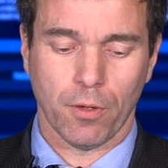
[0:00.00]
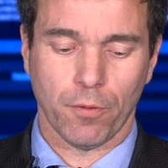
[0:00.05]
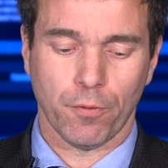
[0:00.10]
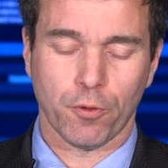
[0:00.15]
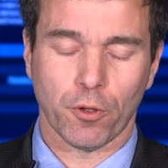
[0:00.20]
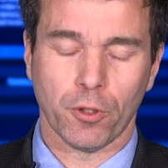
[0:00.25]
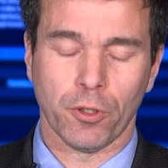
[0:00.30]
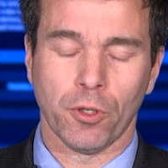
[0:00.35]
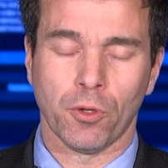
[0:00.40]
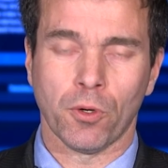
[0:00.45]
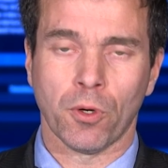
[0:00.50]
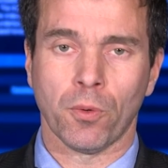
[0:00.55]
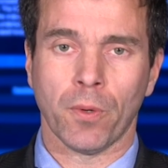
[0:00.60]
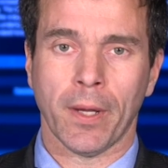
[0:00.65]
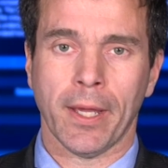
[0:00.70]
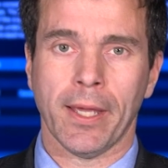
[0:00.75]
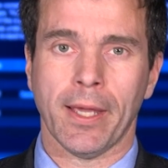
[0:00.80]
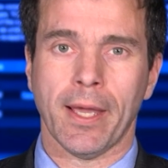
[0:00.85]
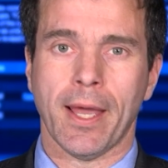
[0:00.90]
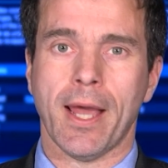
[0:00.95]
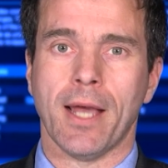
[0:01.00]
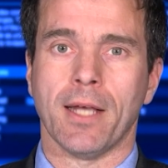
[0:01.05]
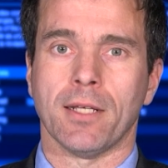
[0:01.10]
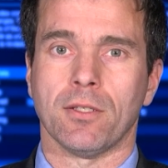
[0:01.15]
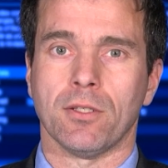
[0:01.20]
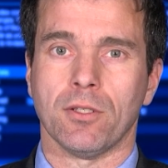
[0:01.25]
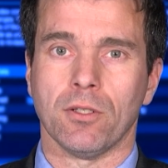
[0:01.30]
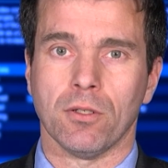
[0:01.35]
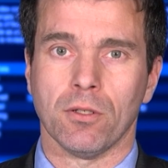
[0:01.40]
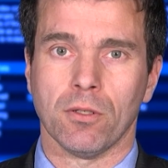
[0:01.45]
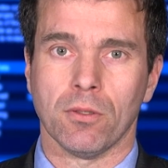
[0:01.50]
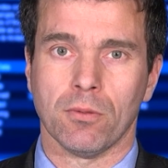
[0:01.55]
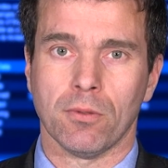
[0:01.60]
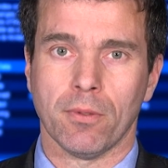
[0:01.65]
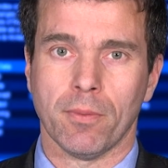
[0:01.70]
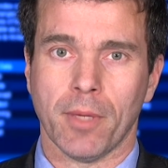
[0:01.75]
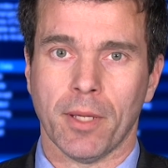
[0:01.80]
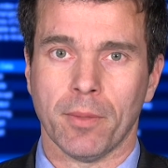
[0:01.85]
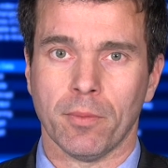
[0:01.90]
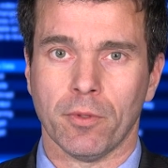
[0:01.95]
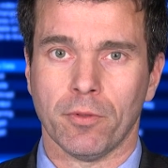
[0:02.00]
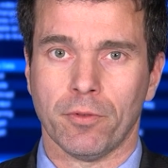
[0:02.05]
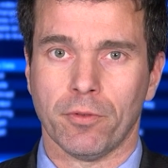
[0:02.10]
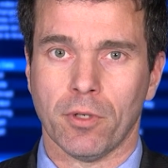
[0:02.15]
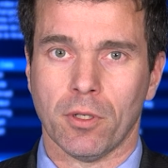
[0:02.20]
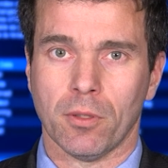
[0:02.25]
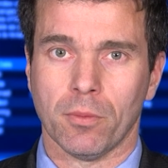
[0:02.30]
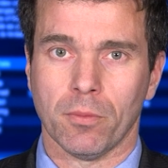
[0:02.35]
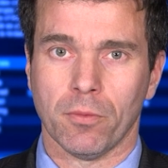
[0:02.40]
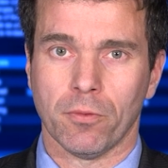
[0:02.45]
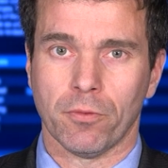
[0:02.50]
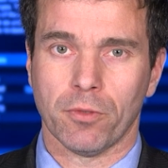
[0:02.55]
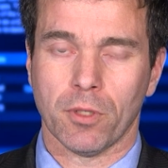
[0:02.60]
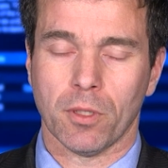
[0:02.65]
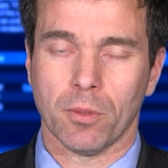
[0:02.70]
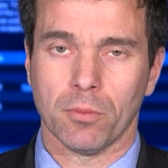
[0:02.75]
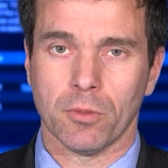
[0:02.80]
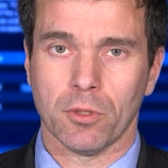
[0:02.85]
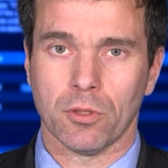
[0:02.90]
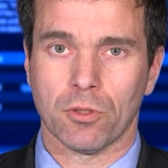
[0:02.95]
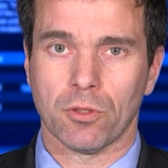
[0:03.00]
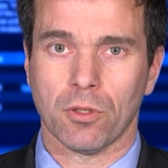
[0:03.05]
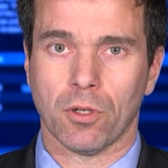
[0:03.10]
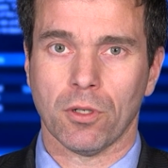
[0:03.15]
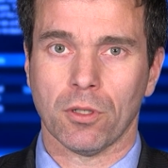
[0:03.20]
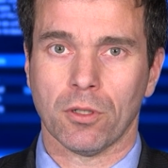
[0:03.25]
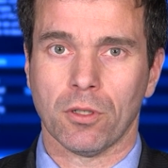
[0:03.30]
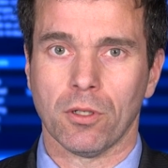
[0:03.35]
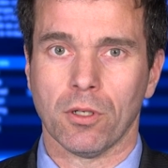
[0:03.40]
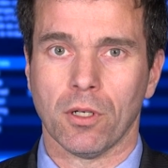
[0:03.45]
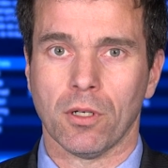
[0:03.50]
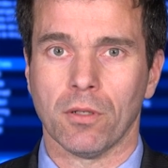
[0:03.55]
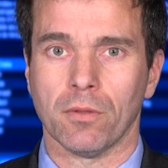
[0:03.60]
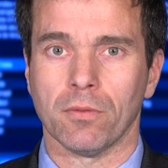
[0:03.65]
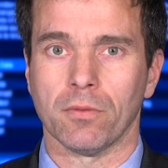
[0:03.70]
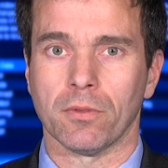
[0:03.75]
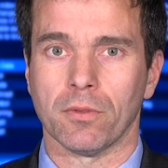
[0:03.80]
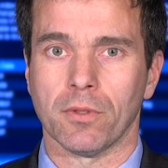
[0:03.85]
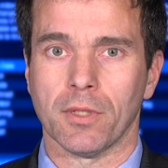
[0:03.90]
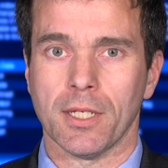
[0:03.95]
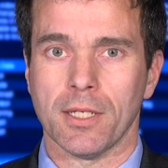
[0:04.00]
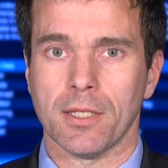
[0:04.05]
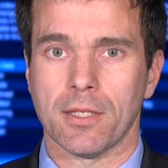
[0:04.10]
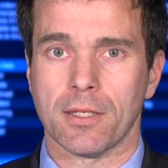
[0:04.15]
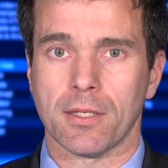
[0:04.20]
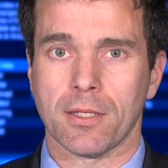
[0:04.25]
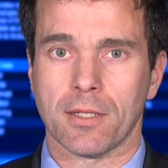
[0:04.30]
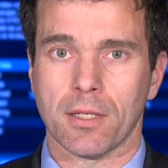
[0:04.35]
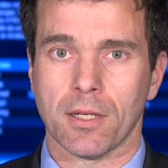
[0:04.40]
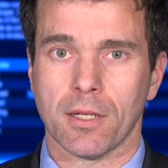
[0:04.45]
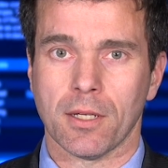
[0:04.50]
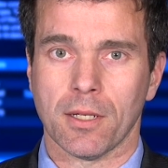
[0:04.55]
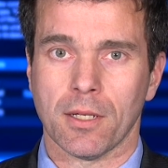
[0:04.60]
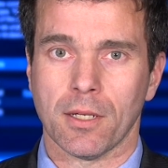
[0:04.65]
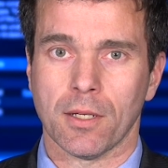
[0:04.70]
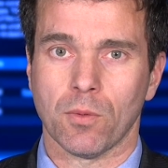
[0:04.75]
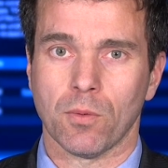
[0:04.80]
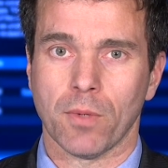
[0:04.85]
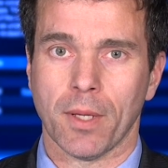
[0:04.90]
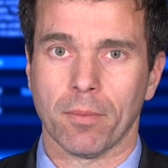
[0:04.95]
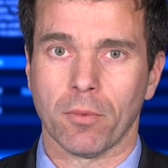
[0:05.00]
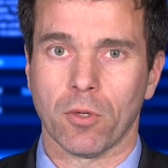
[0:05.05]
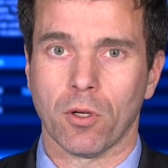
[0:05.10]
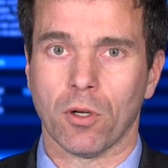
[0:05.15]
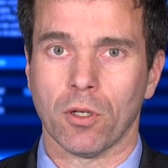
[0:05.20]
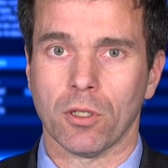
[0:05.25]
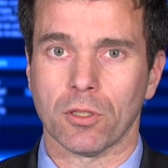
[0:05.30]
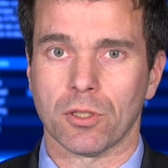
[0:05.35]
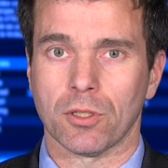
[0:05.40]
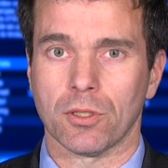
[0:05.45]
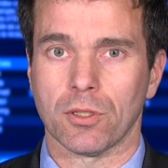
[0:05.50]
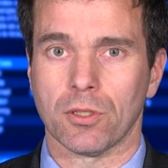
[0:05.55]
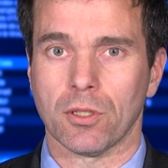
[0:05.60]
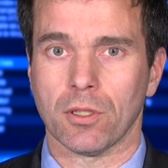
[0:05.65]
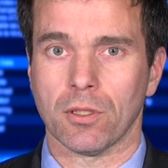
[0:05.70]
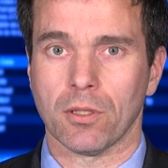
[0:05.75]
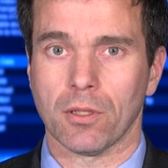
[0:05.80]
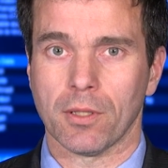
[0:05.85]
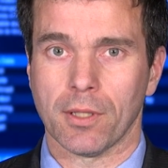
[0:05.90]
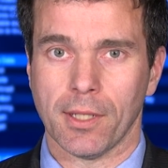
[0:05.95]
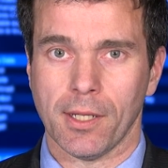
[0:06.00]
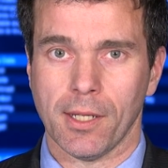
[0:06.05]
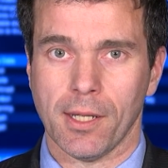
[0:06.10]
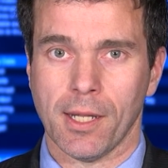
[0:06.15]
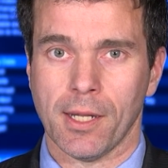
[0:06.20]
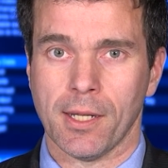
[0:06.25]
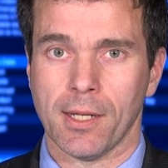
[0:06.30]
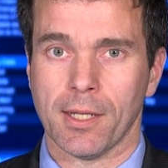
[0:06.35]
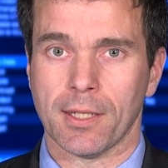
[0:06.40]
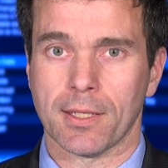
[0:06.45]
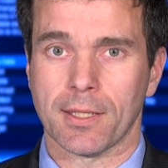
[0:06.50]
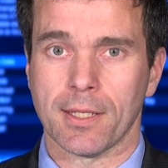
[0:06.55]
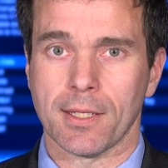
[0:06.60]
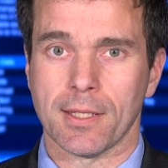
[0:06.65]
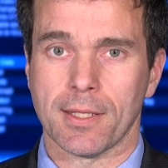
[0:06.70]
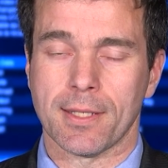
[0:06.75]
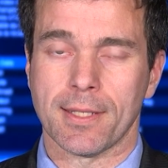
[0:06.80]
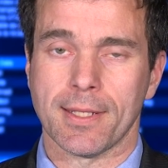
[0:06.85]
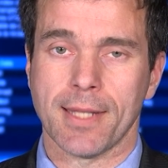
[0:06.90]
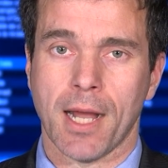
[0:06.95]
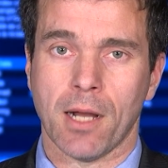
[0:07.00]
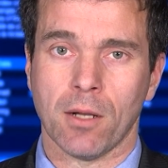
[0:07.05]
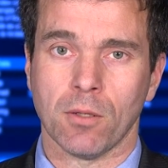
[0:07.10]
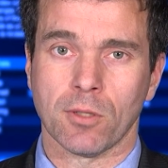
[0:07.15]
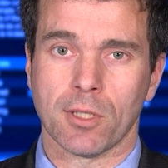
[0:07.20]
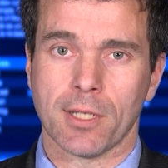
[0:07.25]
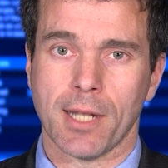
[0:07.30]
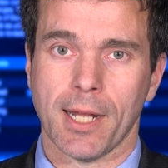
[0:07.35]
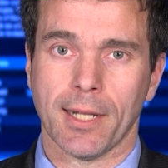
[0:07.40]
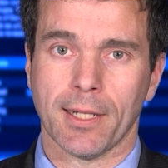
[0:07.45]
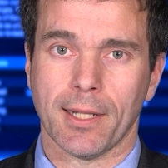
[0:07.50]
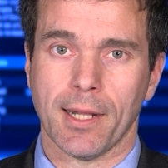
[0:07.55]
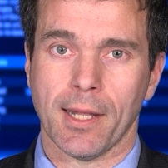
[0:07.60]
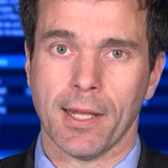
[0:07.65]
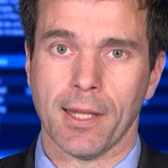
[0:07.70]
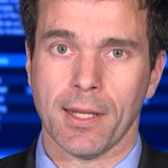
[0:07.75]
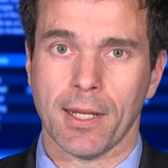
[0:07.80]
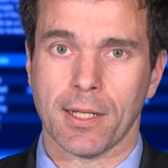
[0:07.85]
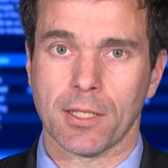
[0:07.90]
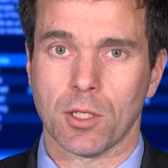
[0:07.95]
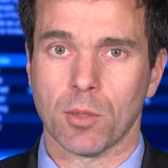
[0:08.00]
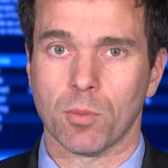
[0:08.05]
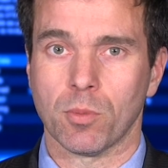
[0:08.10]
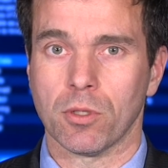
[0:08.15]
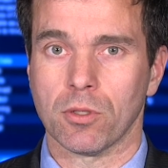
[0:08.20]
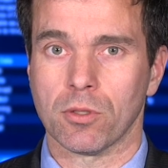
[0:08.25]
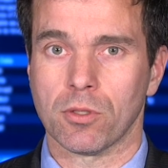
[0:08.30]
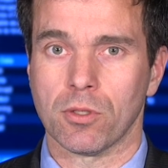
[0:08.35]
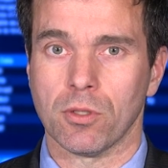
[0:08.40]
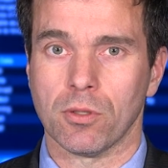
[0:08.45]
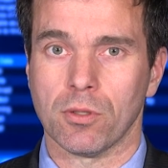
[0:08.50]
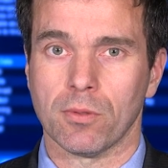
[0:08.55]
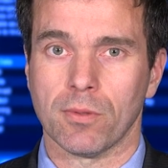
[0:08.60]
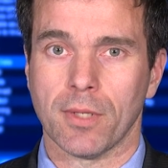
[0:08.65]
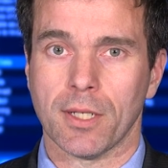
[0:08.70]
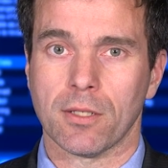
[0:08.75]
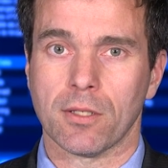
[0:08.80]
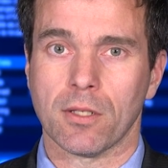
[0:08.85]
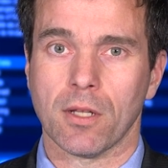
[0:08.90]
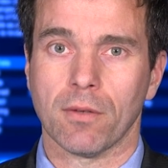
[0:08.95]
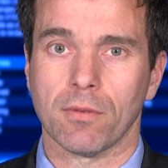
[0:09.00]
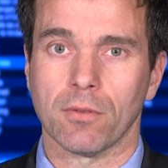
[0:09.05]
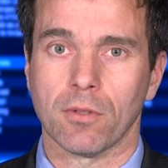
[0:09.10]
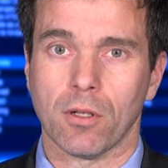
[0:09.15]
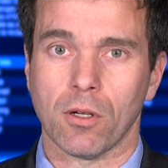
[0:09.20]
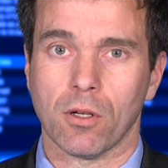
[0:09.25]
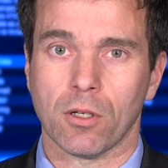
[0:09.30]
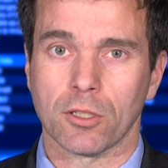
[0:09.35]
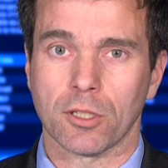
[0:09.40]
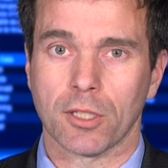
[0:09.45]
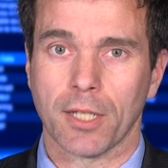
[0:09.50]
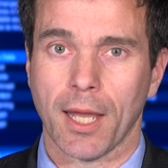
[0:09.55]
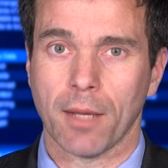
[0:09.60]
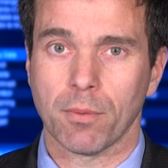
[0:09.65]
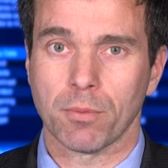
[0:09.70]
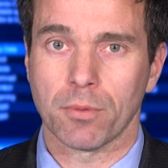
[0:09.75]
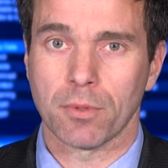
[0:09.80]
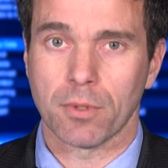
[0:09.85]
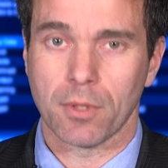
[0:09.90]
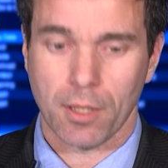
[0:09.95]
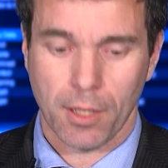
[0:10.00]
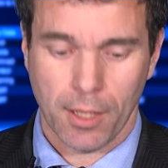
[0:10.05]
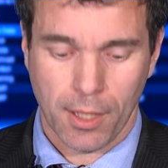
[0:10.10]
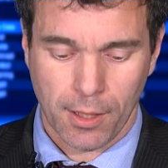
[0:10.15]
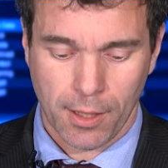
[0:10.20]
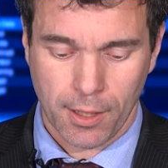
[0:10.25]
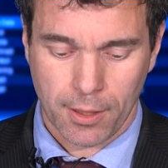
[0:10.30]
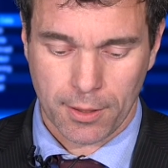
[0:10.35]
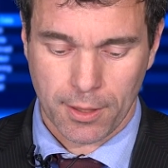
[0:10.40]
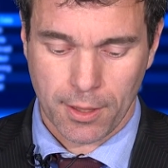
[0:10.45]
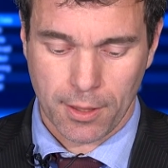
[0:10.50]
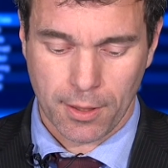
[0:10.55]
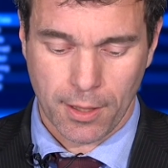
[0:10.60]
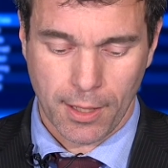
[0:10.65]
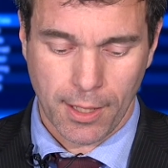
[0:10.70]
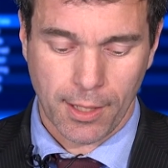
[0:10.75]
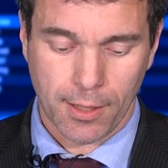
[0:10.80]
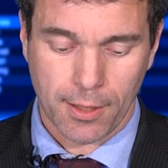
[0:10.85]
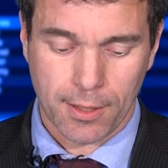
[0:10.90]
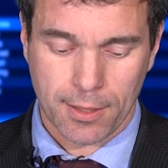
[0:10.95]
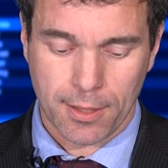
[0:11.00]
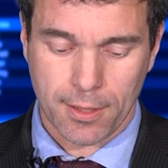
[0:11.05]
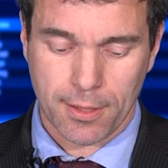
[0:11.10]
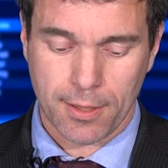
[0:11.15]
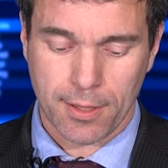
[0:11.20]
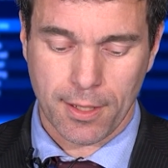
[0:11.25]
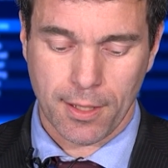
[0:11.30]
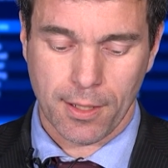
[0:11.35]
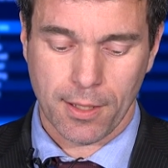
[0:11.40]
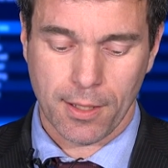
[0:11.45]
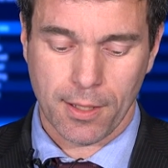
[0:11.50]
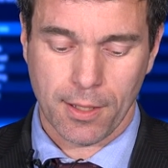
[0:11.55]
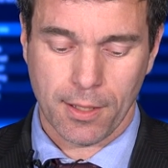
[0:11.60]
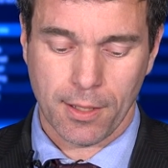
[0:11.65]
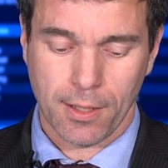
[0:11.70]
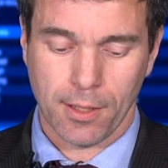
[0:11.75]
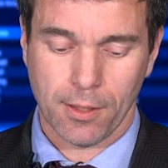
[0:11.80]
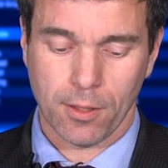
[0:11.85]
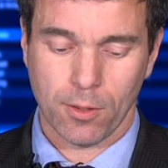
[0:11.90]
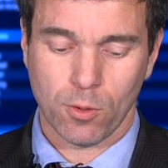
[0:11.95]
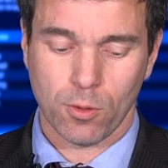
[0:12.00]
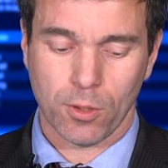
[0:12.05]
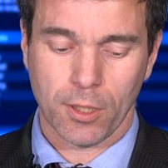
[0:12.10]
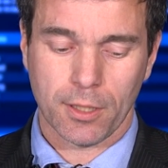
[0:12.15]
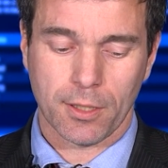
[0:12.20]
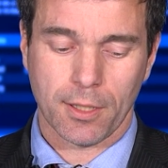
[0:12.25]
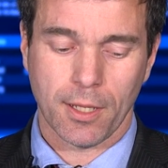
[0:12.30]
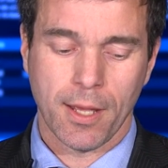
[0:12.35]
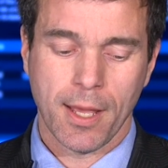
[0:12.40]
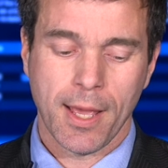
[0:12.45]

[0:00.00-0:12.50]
For Norway, as you remember from the start of this webcast, the index is down slightly as opposed to the rest of the large caps indices in the Nordics.